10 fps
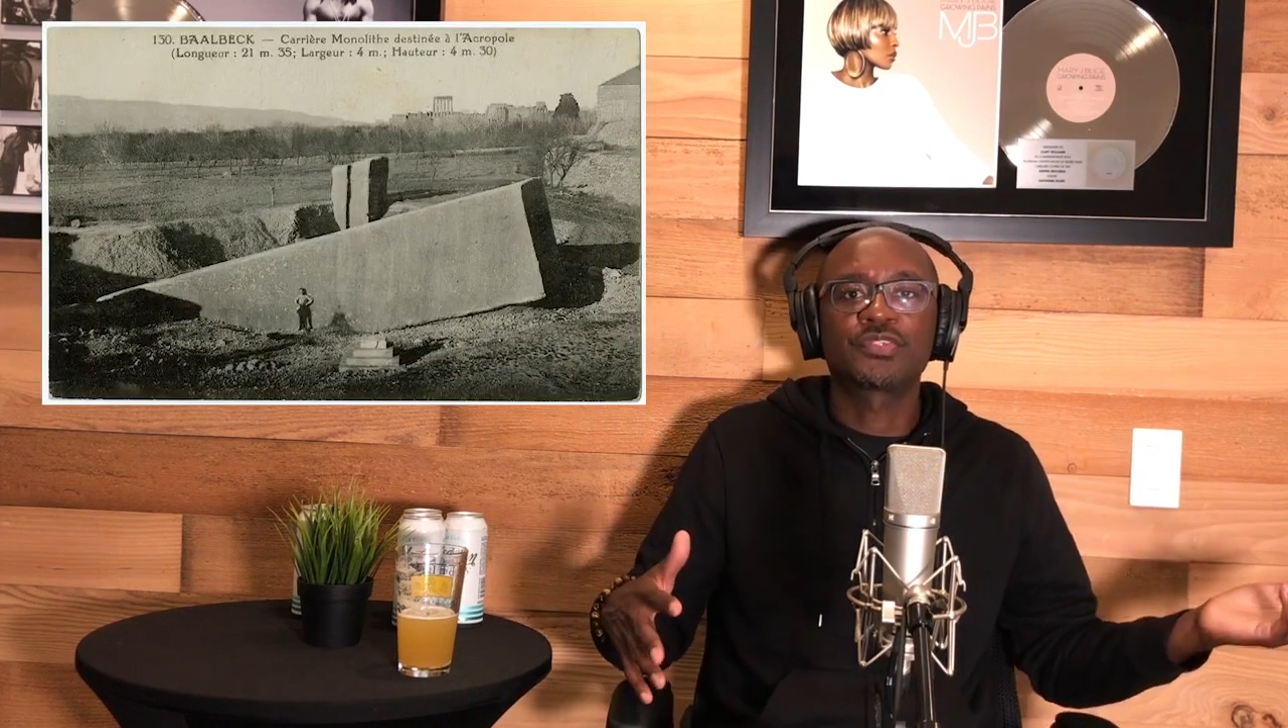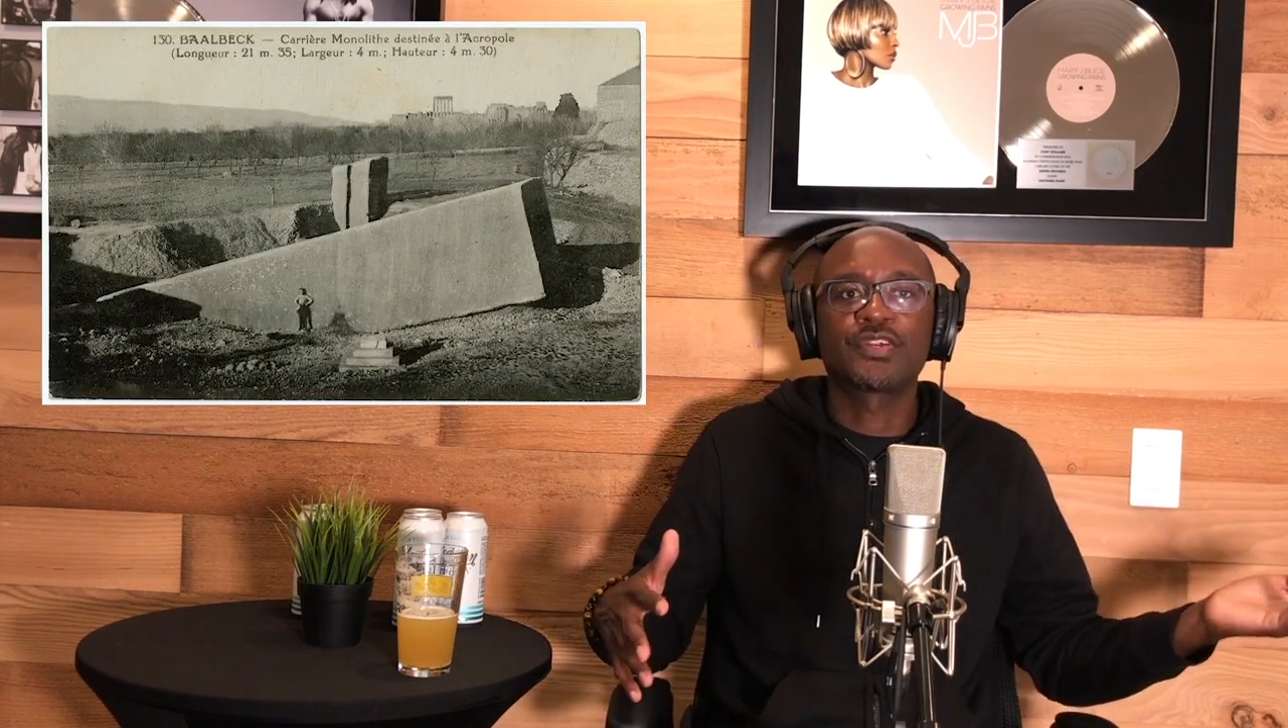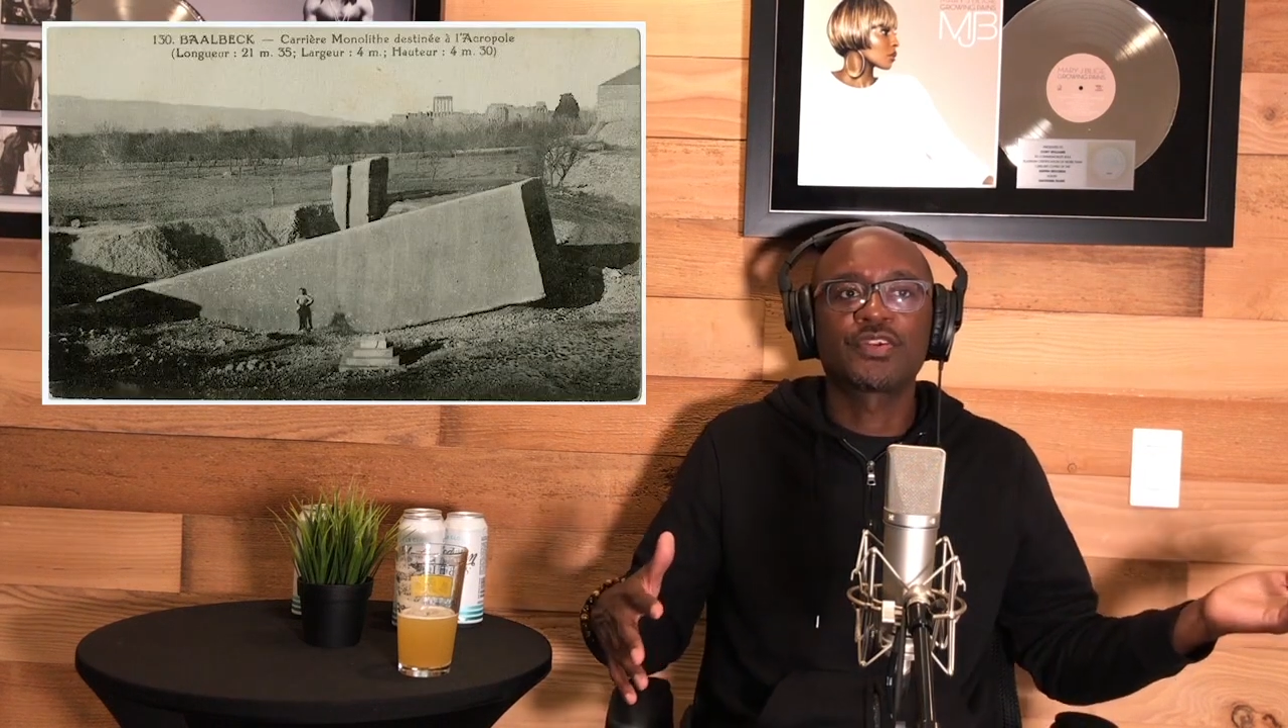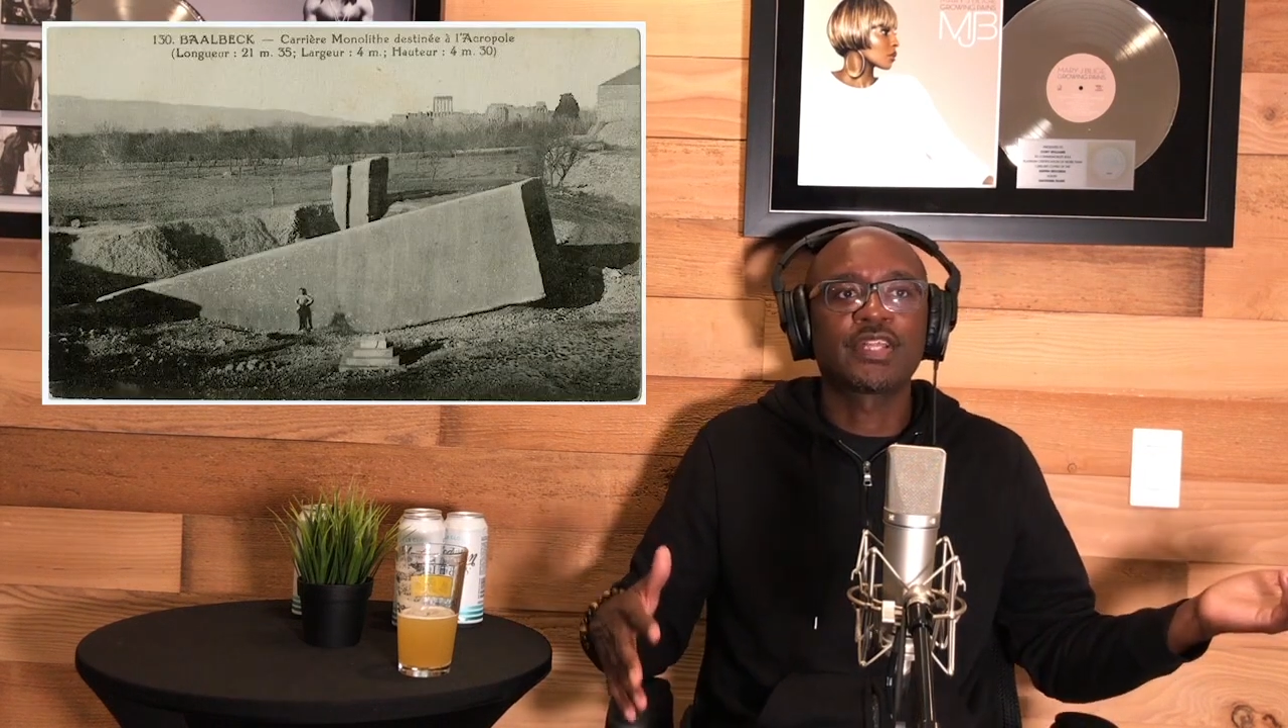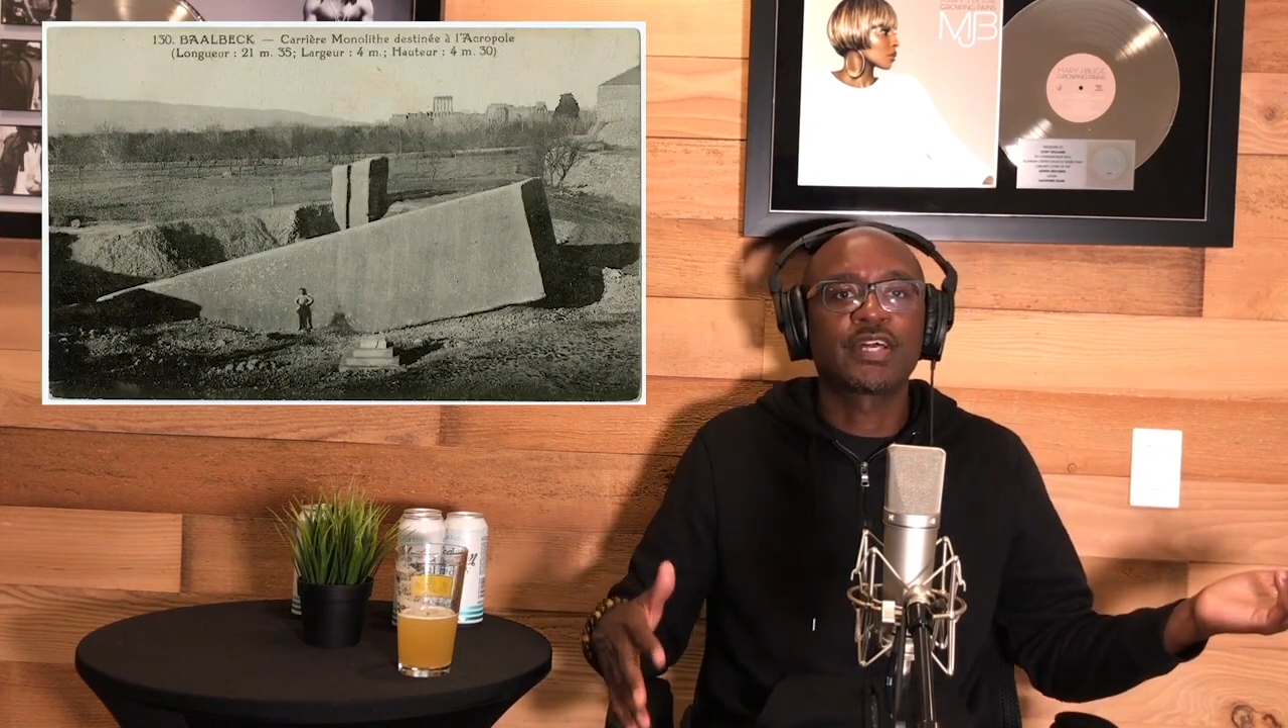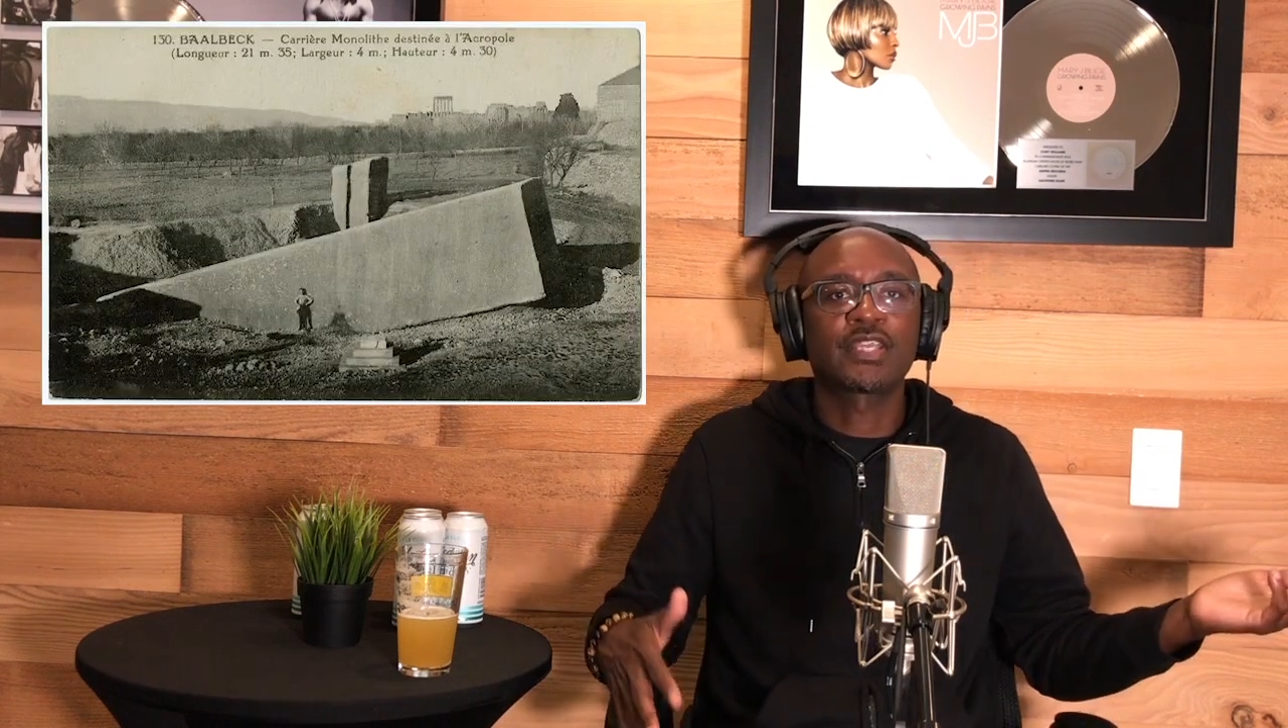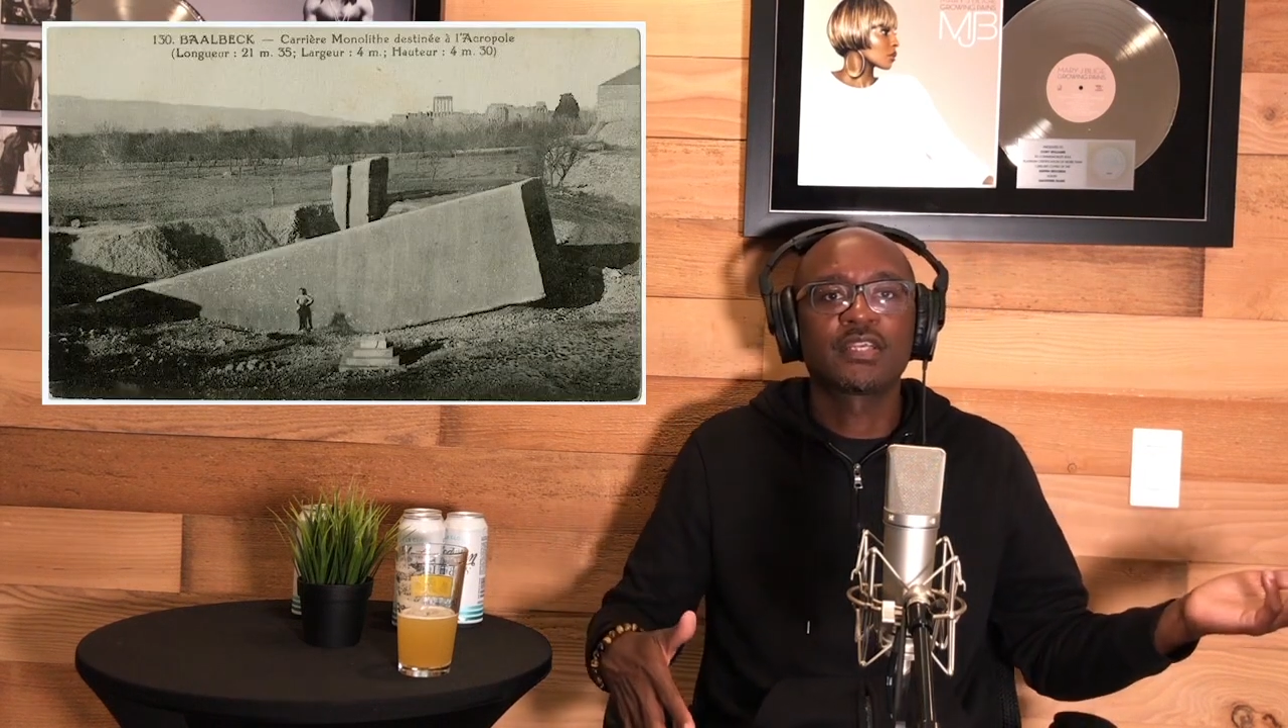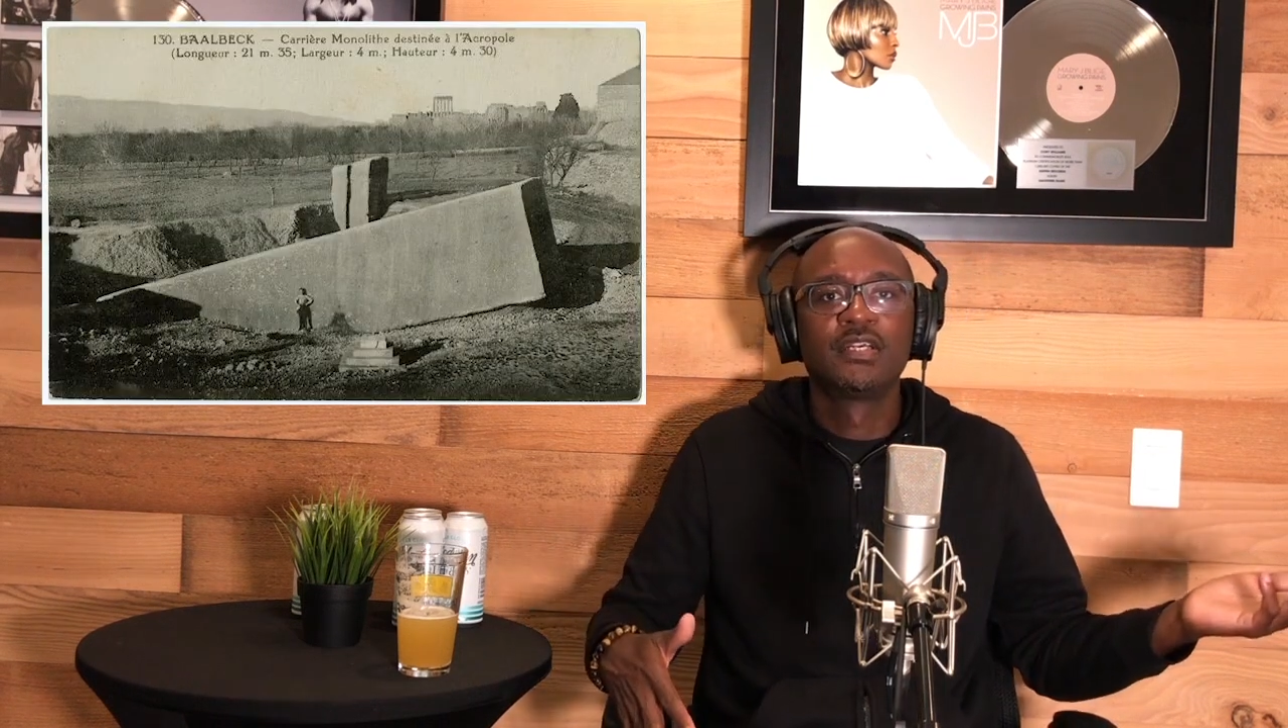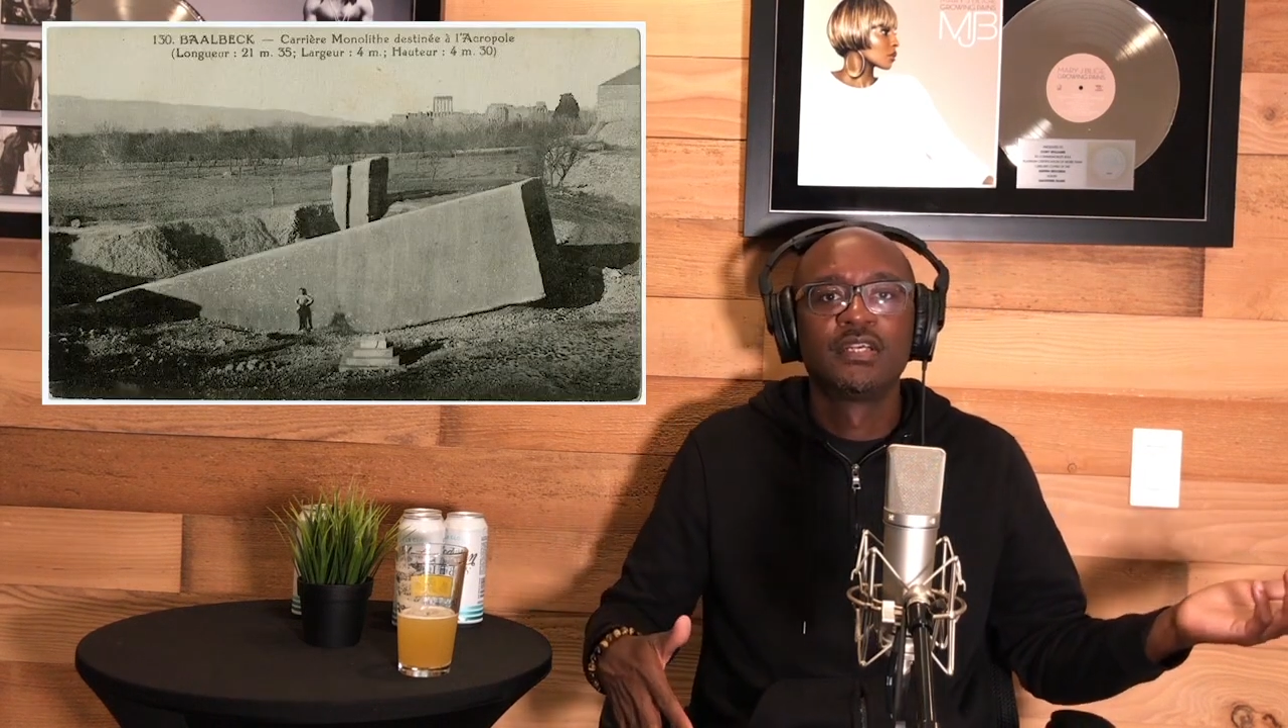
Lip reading: that are like